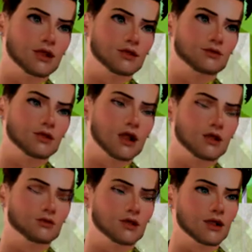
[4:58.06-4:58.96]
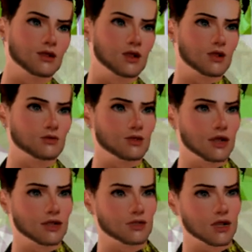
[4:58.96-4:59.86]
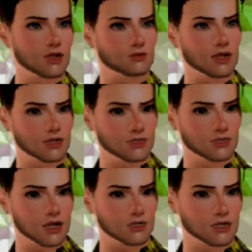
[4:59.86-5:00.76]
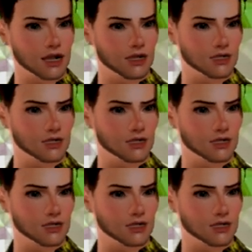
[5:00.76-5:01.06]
How did you feel about Angel coming into tonight's finale?